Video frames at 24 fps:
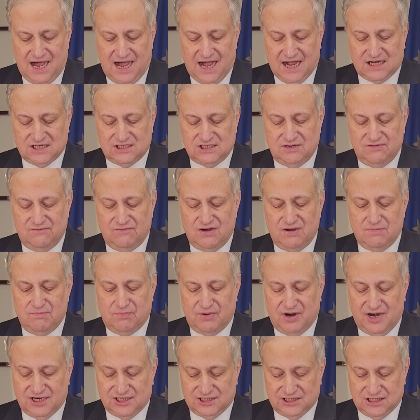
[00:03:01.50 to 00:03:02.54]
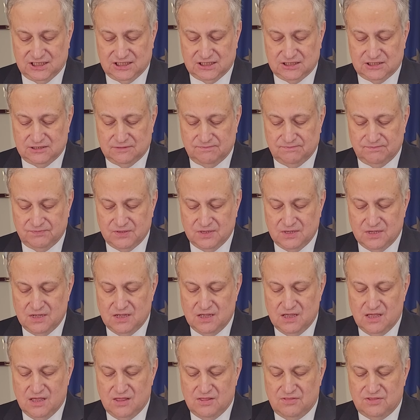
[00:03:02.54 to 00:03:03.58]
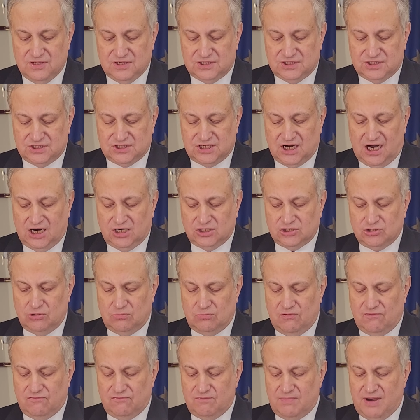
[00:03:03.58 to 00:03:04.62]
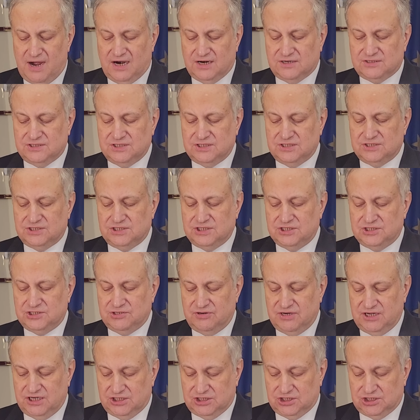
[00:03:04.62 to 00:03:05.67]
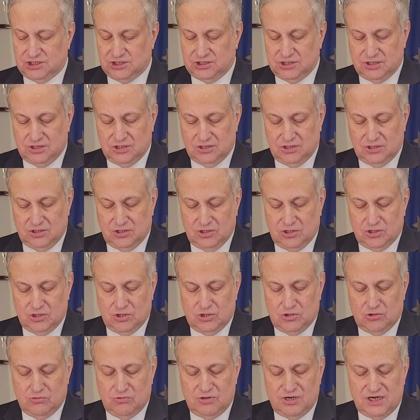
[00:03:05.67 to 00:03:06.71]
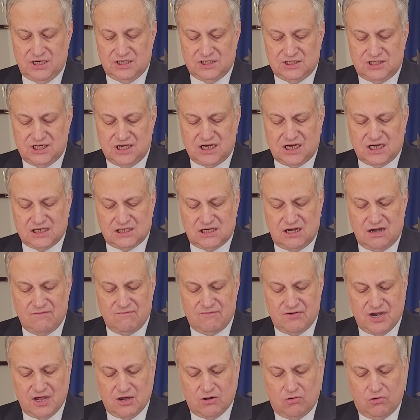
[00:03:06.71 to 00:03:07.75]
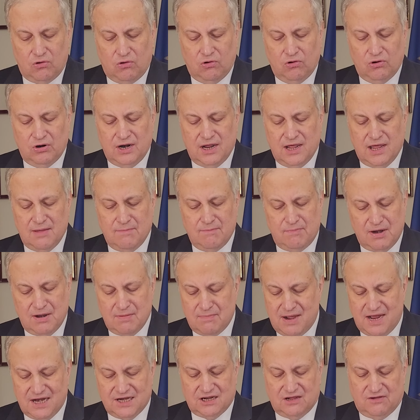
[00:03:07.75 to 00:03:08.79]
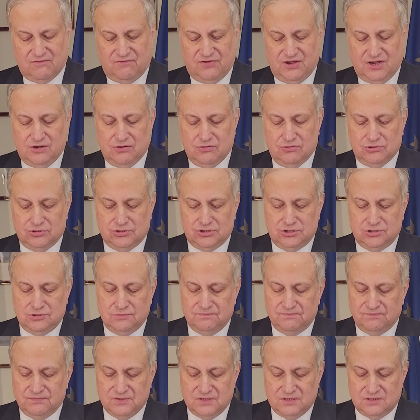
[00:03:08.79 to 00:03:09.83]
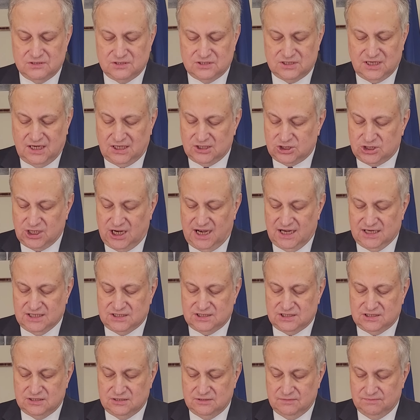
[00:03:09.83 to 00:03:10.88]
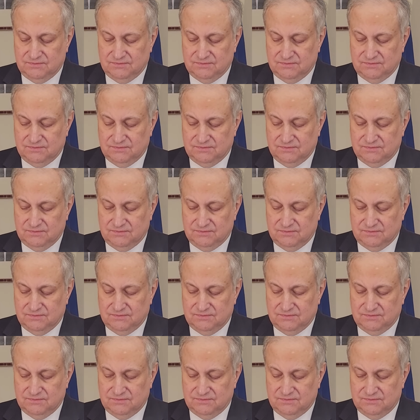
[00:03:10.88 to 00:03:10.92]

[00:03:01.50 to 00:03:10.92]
actively present. The stardom of martyrs is rich. We indicatively recall emblematic figures, such as